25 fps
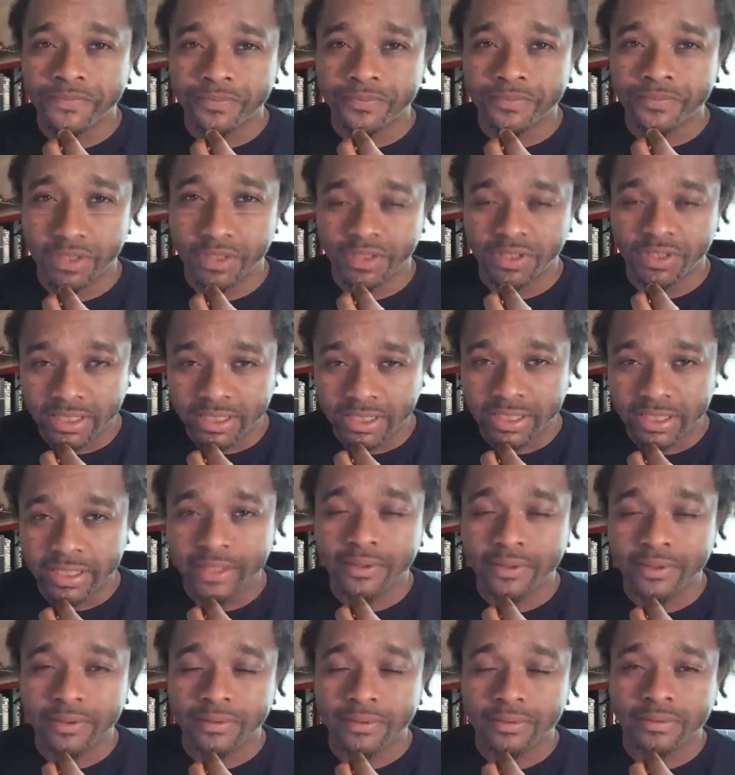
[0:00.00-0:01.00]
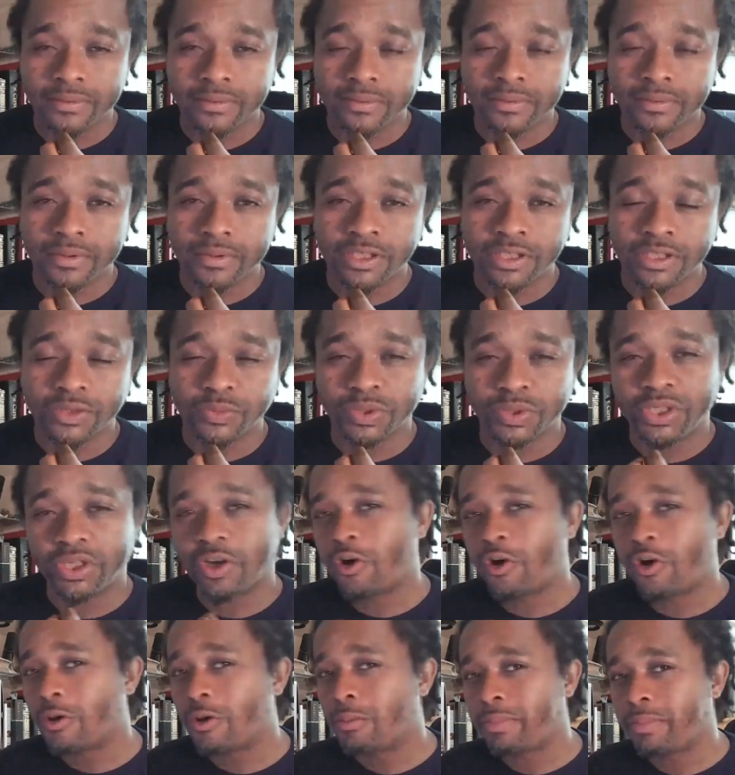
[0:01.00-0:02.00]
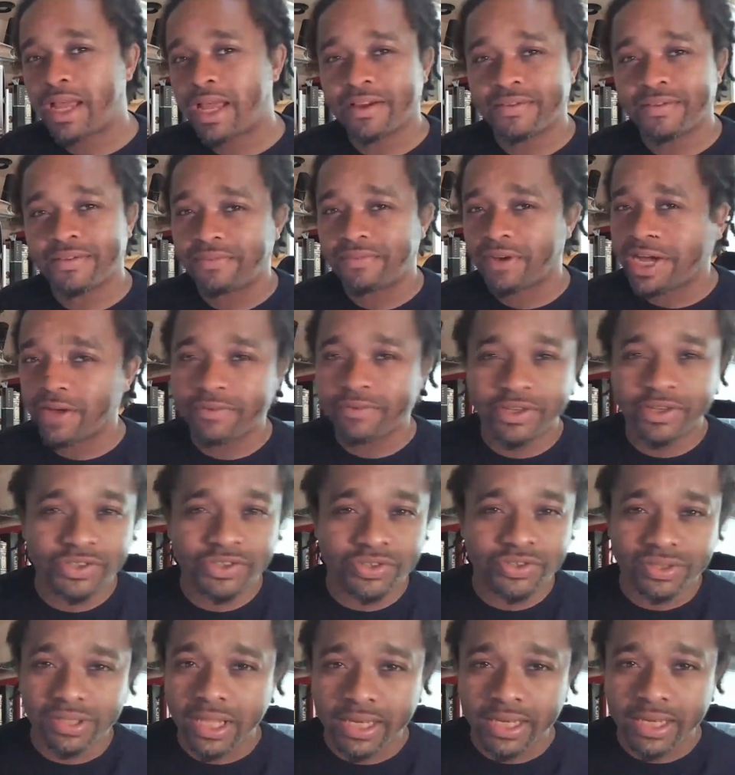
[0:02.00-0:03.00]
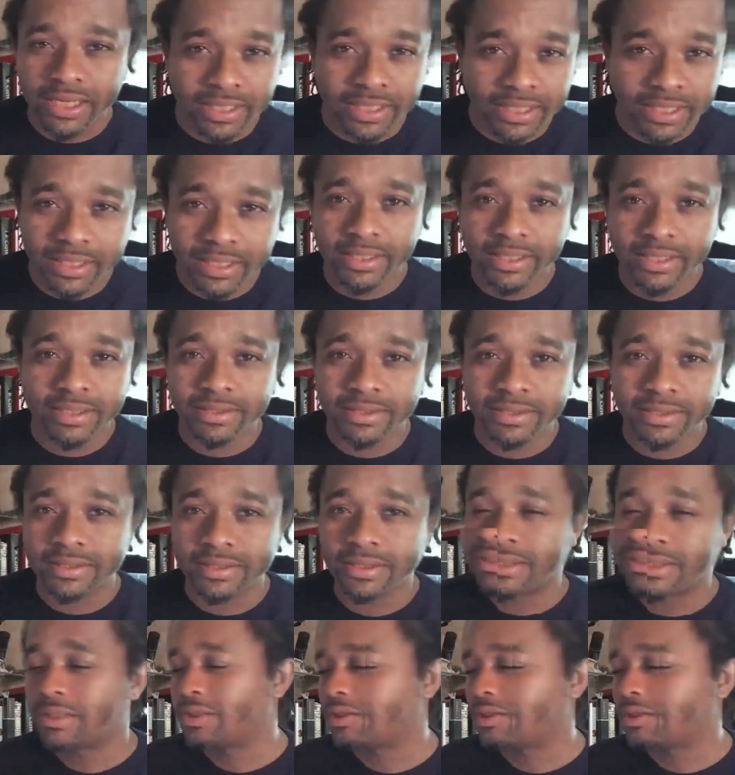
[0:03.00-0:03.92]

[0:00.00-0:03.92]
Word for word: You dig? Because when you're going back 580 years,